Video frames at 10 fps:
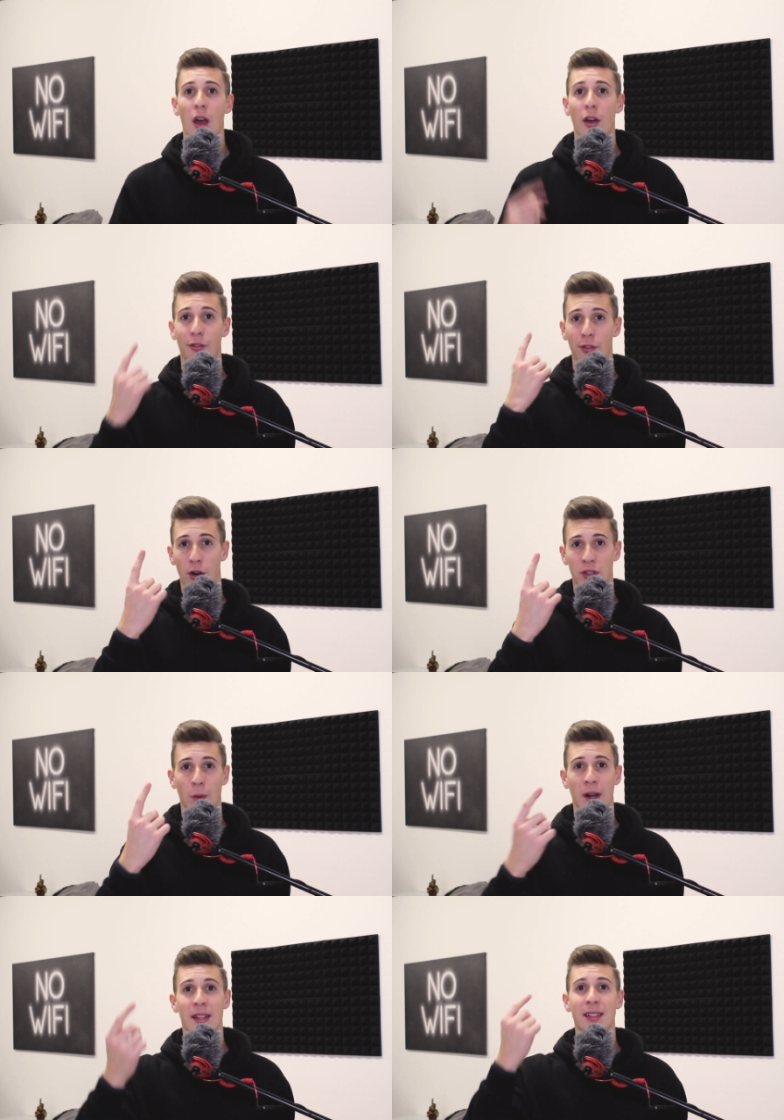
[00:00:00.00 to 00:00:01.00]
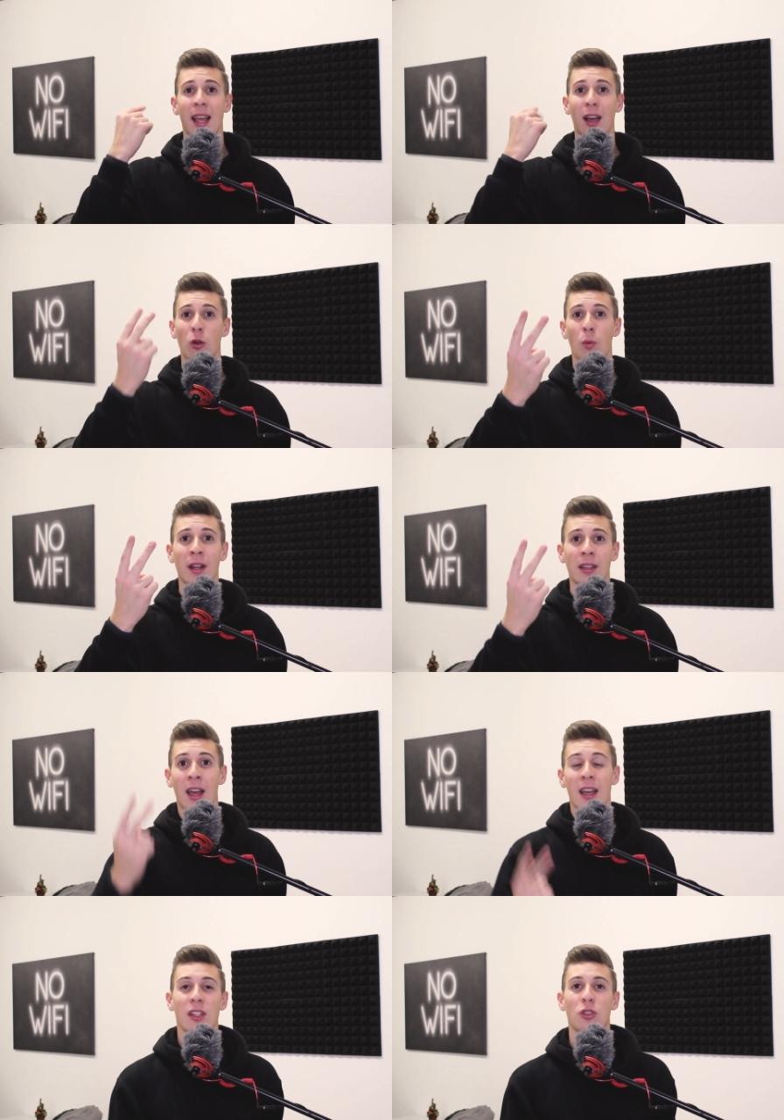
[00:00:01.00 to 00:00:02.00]
First one. Second one
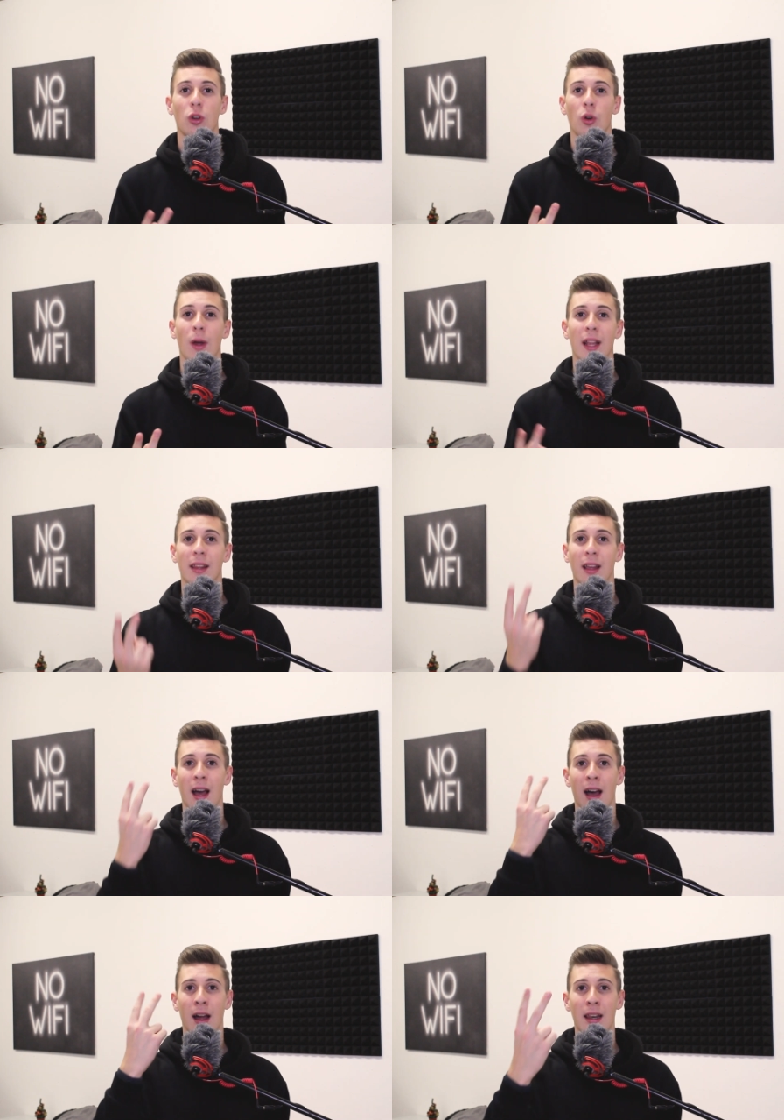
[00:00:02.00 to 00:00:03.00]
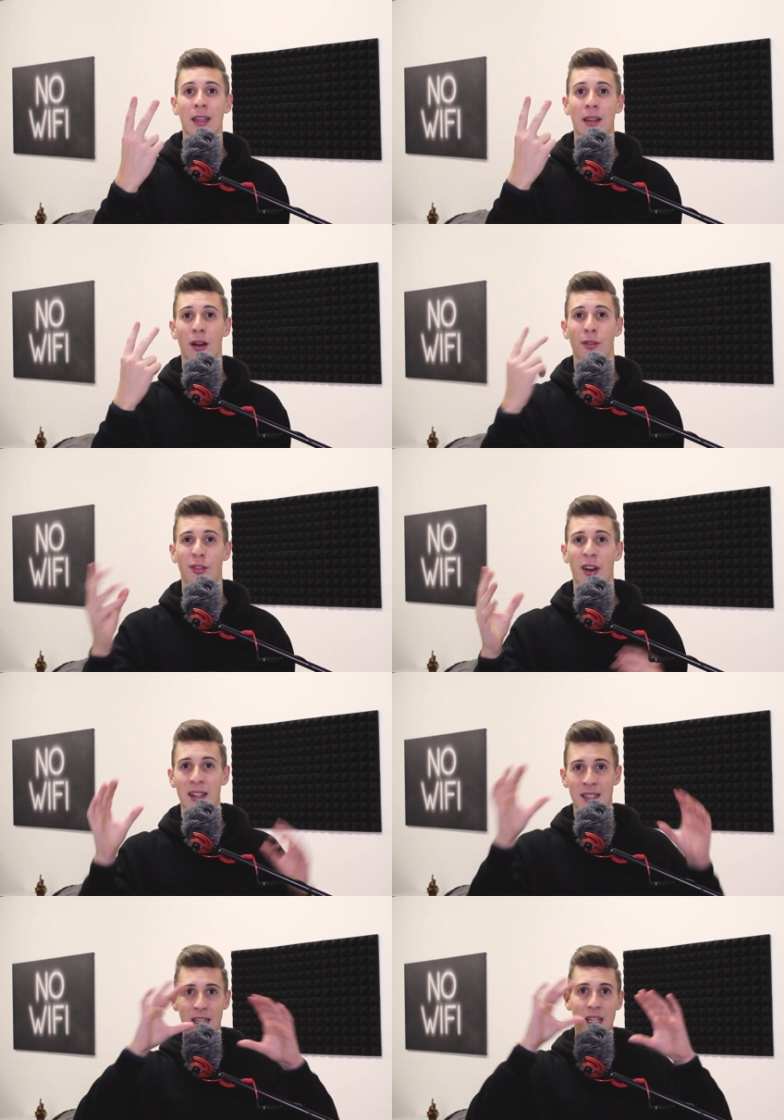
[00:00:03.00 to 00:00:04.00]
is to create a little
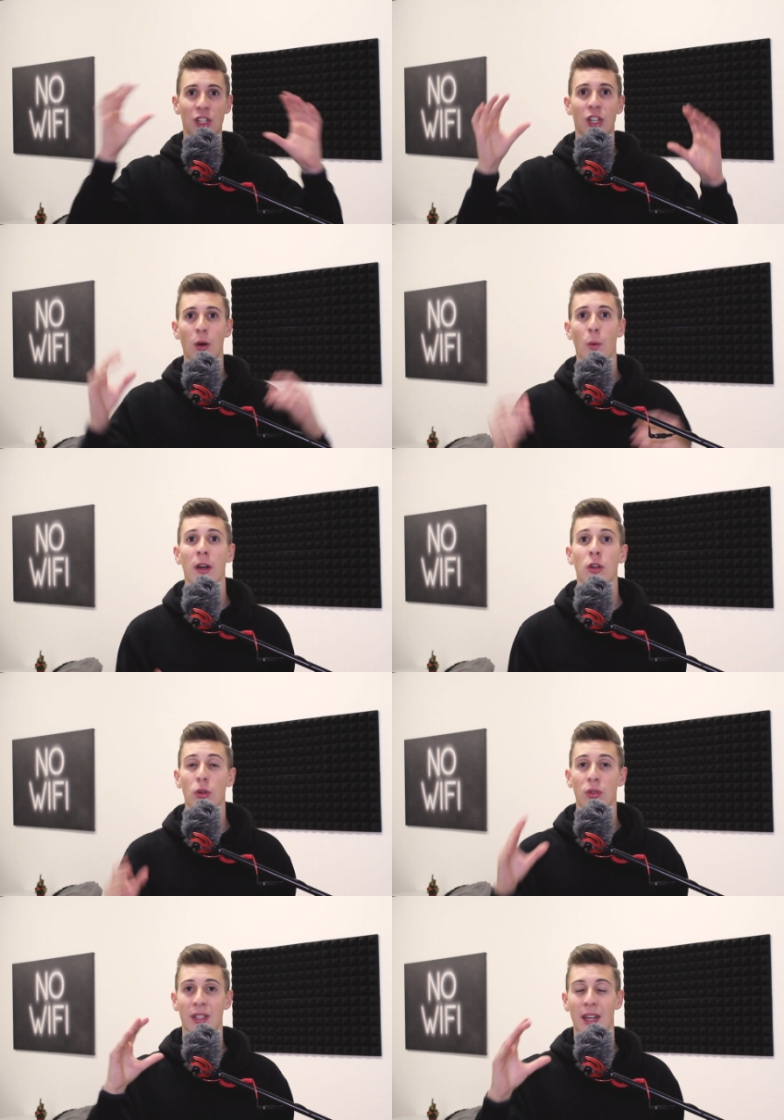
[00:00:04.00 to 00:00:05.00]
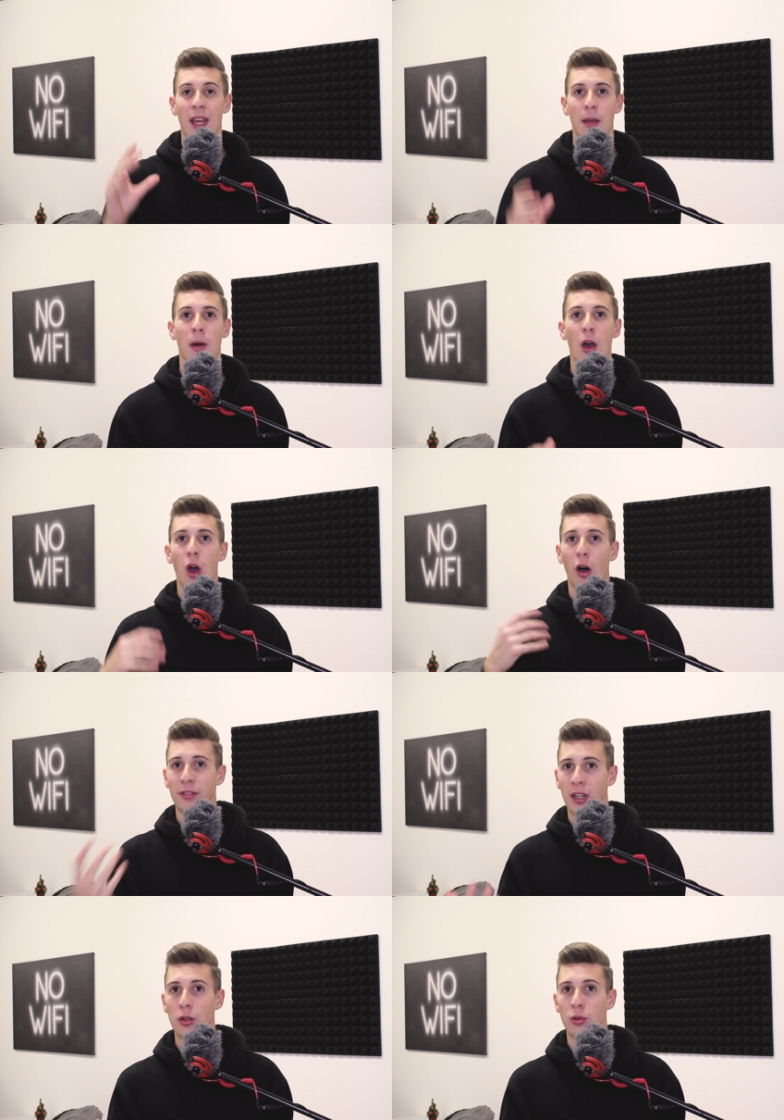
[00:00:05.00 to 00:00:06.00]
phrase initial where you use the name of
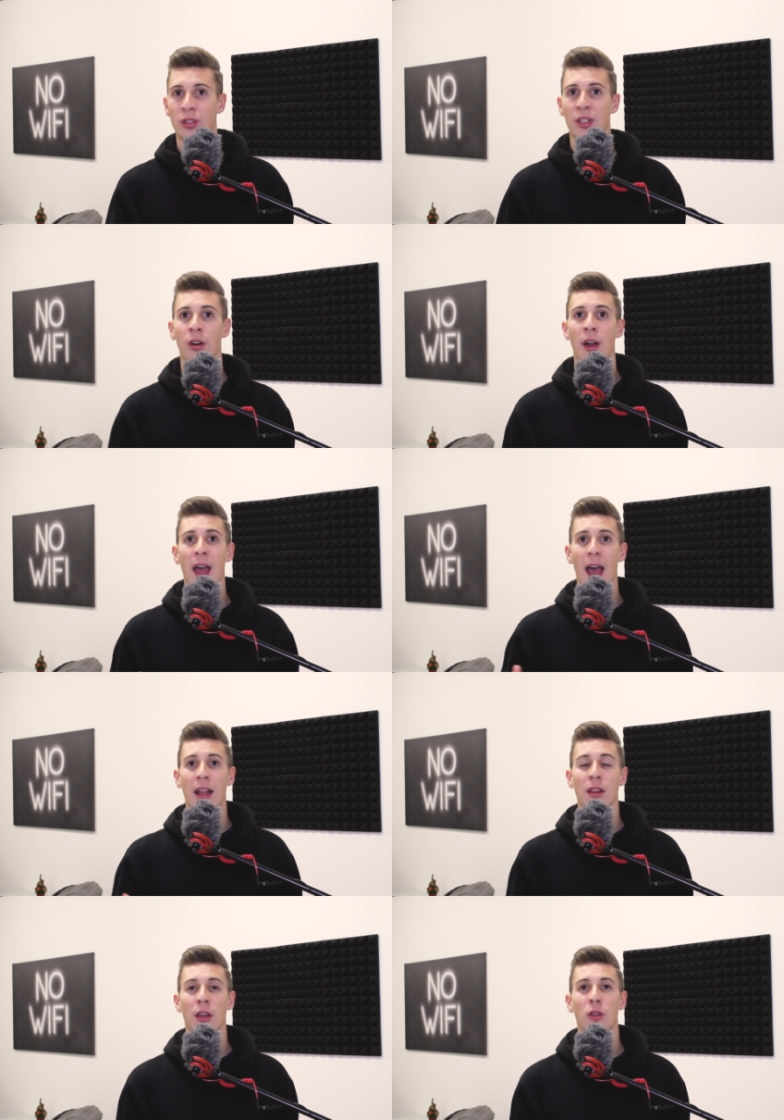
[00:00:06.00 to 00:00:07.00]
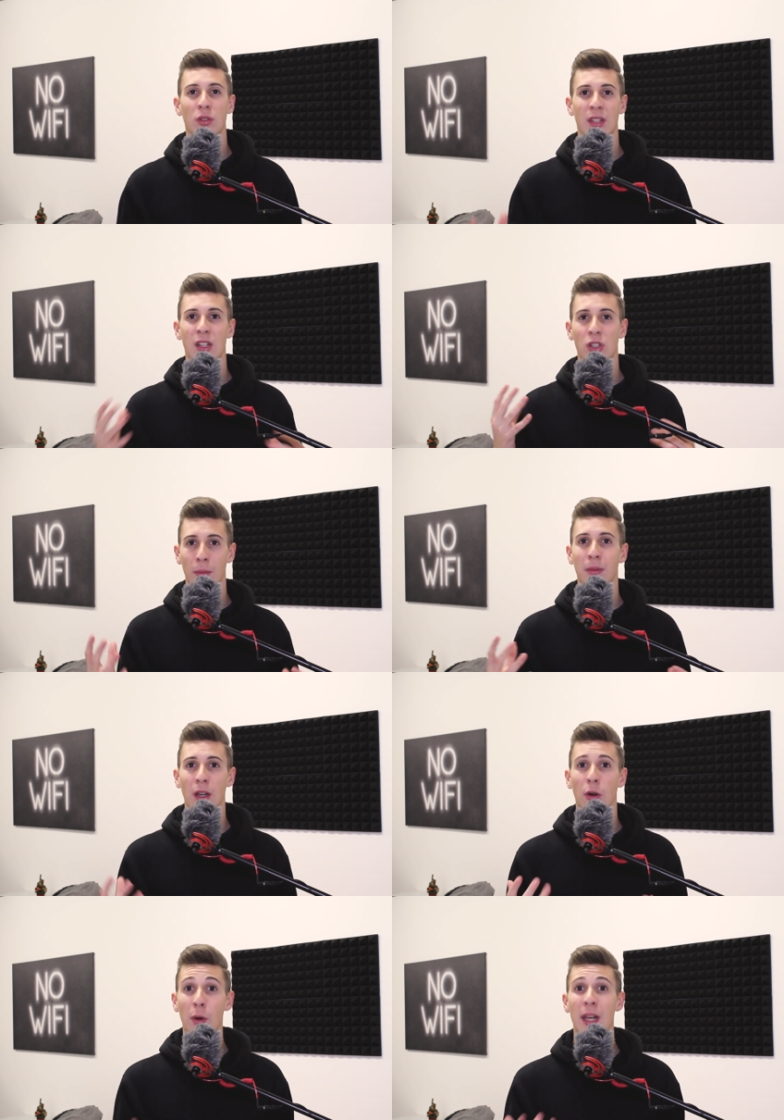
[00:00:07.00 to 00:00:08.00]
the user and you say something
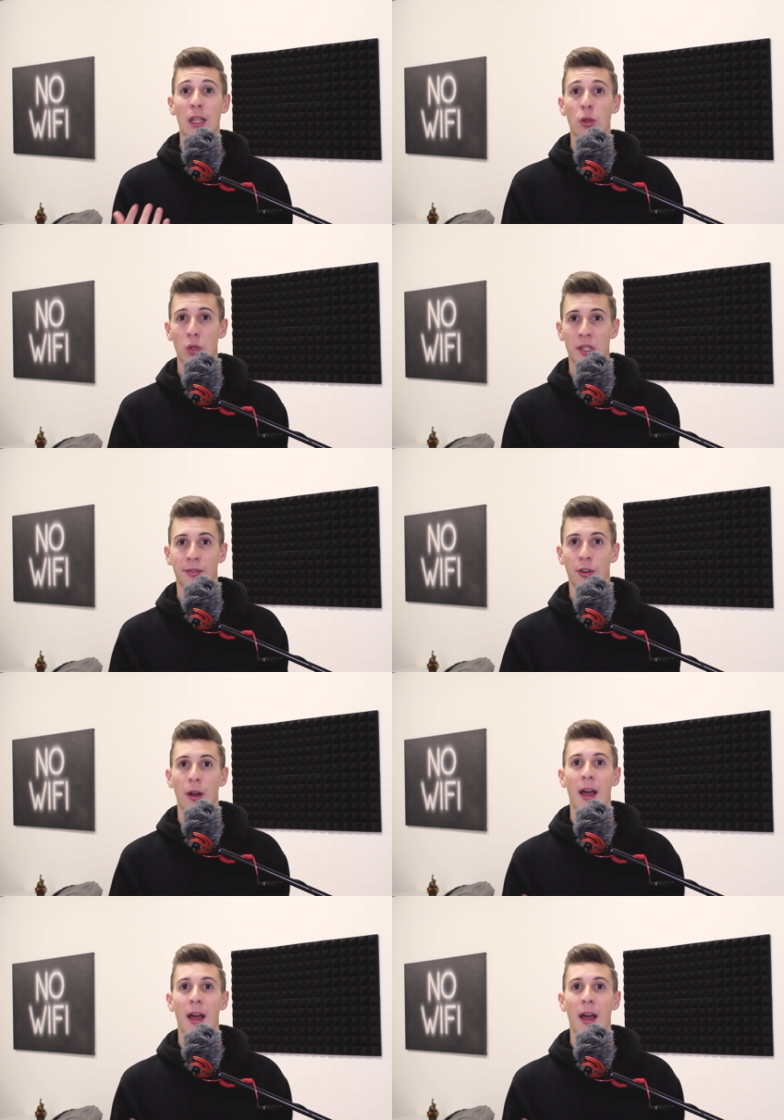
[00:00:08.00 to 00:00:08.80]
really useful.